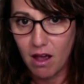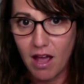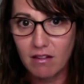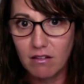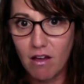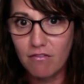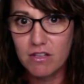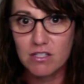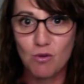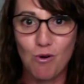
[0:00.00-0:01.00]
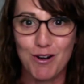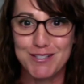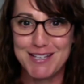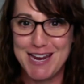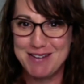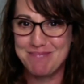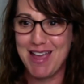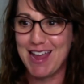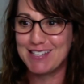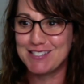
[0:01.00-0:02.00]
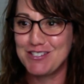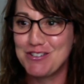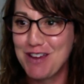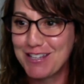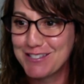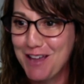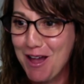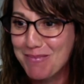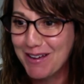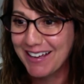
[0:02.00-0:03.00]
I love these quarantine bangs. Did you get some?